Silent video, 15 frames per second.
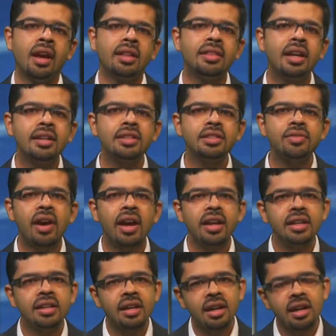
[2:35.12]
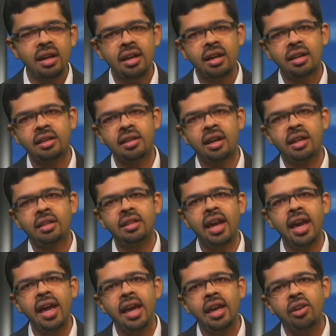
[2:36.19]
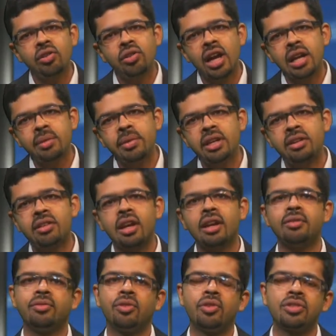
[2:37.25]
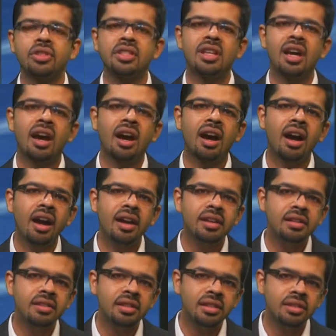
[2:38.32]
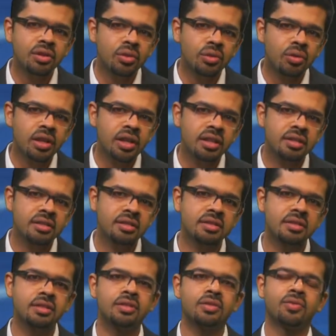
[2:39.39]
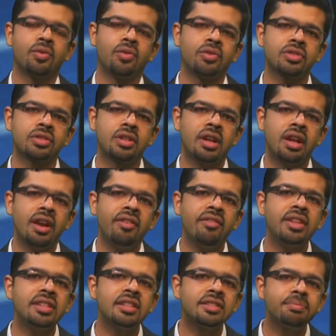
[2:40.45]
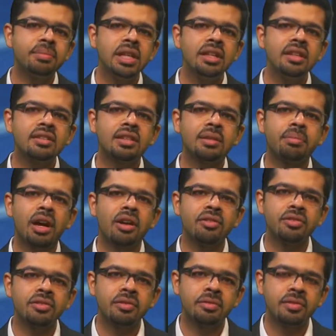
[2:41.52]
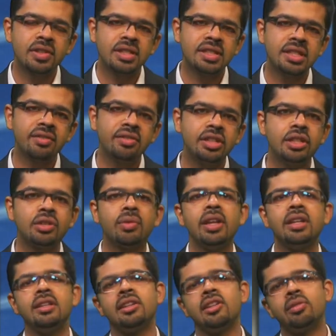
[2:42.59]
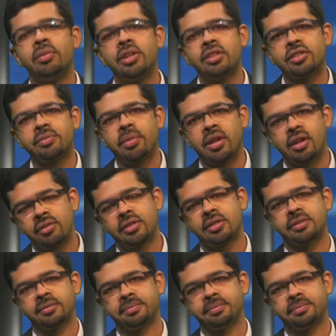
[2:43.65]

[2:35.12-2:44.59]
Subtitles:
That is why in a car, the aerodynamic drag force is higher than the rolling resistance force when the speed is about 70 to 80 kilometers per hour.